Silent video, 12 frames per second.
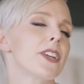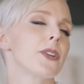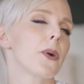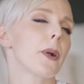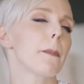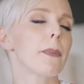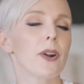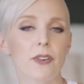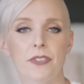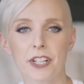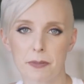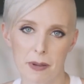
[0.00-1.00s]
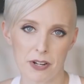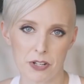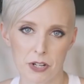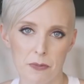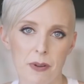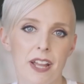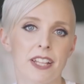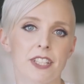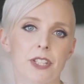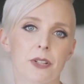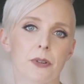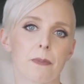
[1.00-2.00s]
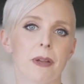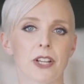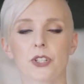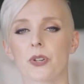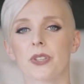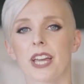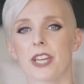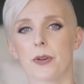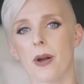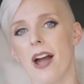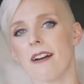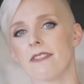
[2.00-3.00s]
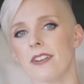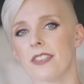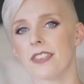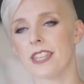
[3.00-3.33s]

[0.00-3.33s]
your perfect bedroom, to make sure that you have